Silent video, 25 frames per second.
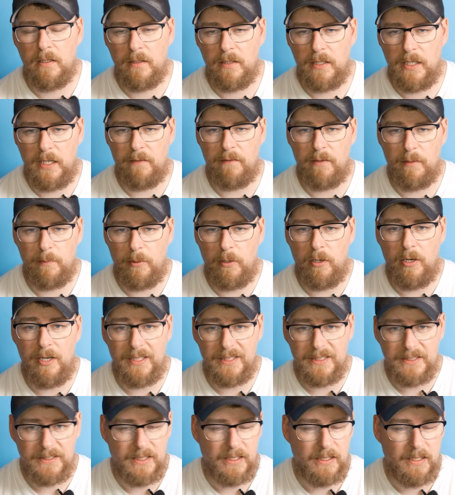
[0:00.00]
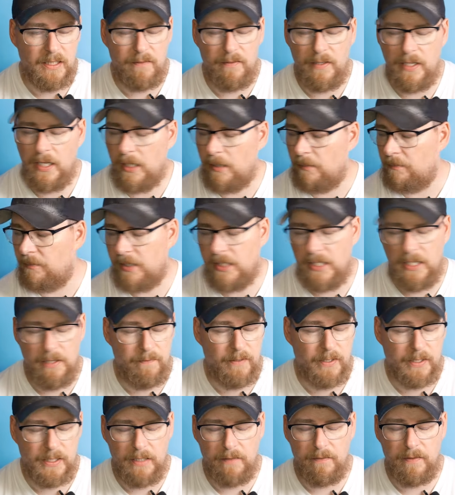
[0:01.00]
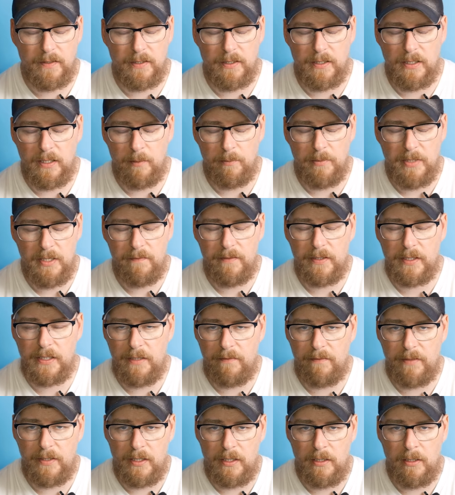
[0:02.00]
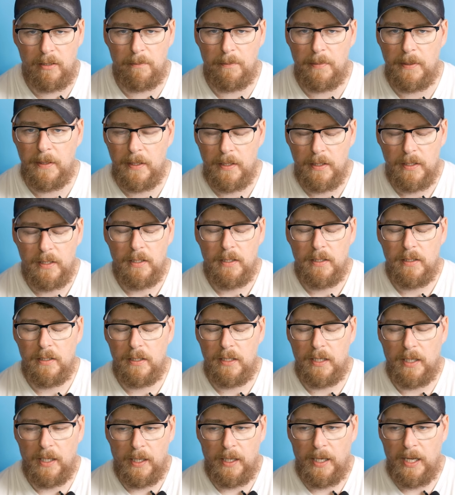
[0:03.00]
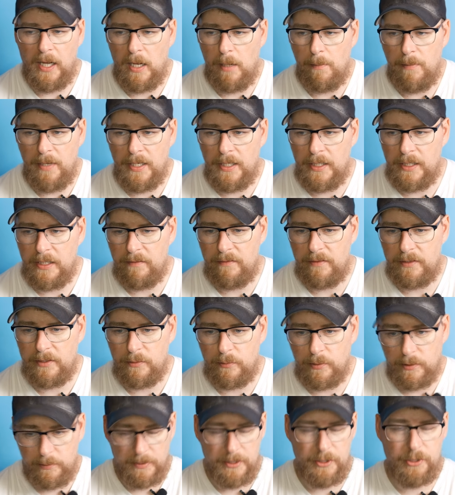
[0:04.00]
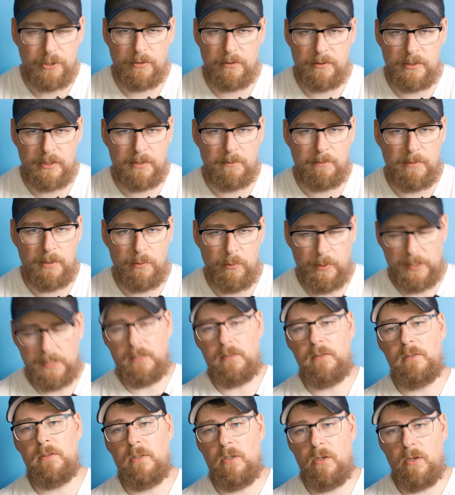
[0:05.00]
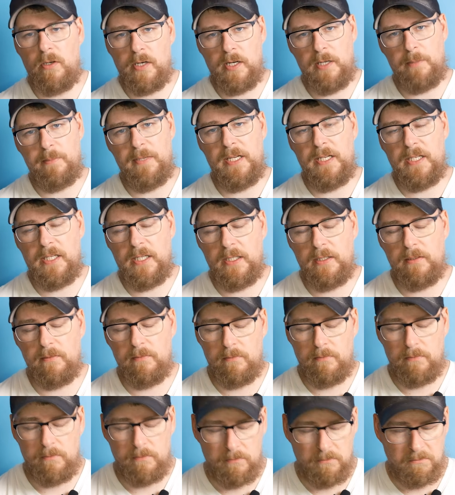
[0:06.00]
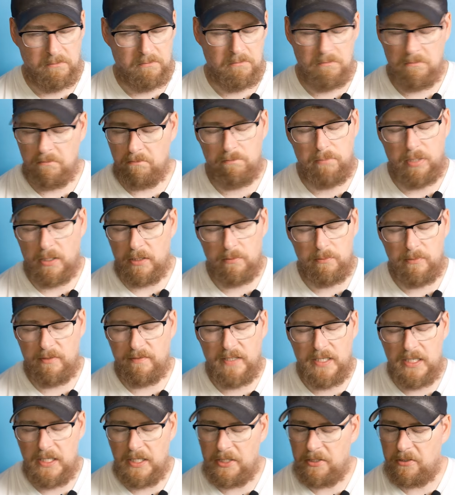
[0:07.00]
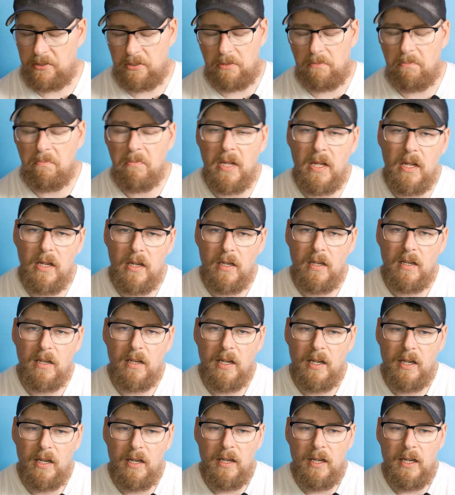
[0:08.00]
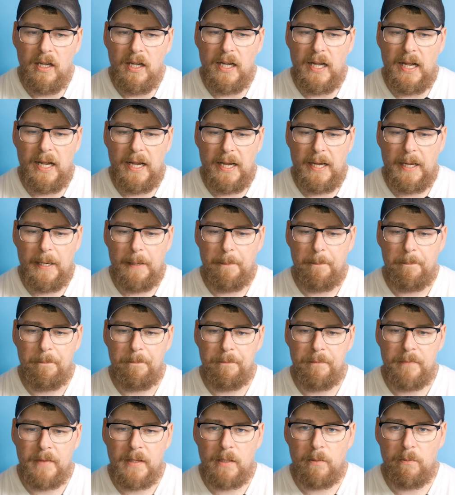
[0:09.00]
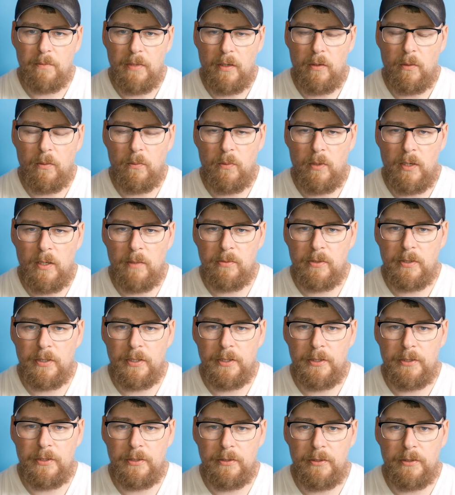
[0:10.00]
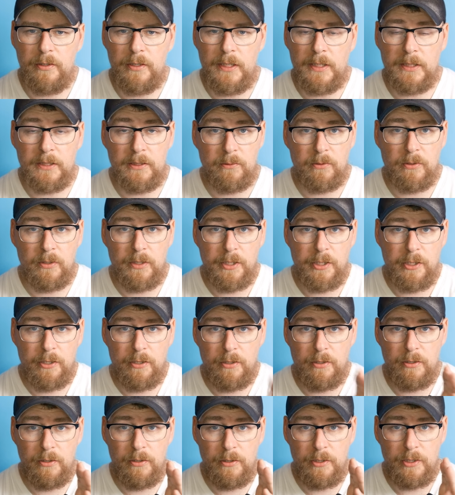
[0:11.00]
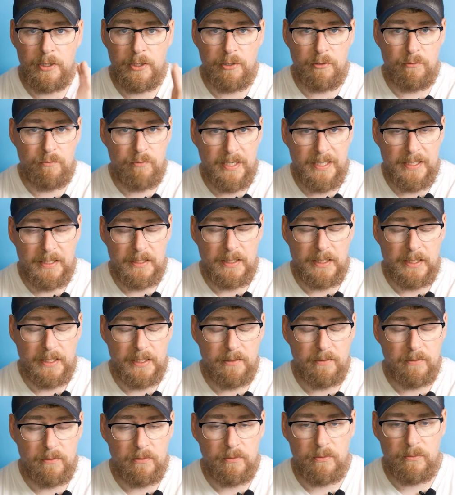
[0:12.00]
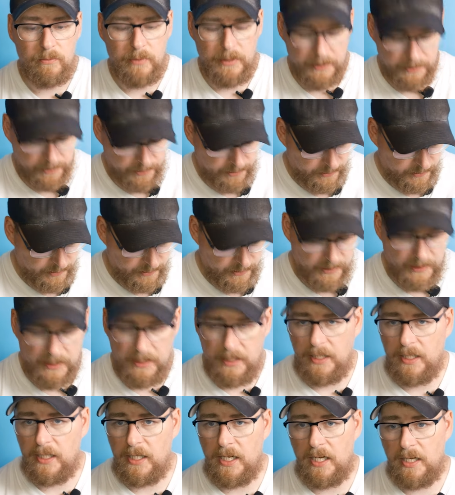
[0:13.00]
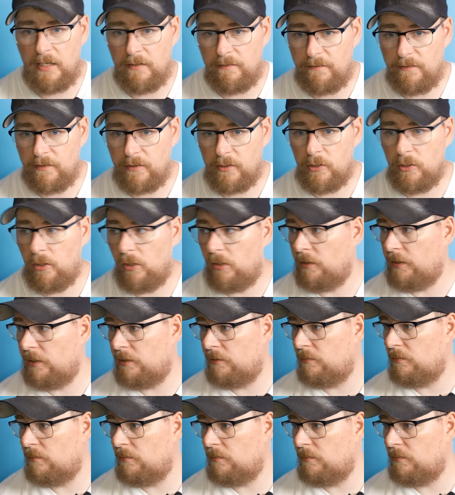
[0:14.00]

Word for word: that I ever bought. I still have it. I'm never giving it up. I may give it to one of my children in my will, or I may get burnt with it, I don't know. But what I'm going to do is I'm going to use the ring light, which you see here, and I've forgotten the